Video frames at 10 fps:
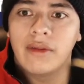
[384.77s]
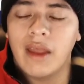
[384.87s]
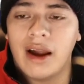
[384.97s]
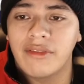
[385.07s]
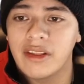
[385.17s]

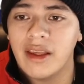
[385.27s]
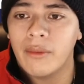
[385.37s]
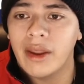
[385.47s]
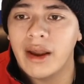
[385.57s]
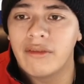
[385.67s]
After that,
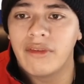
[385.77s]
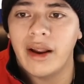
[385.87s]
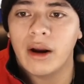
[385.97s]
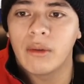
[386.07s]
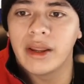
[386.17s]
we have
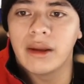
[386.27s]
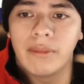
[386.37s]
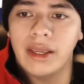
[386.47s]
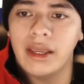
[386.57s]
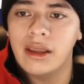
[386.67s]

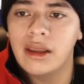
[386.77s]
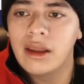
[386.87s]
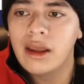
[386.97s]
Airbnb.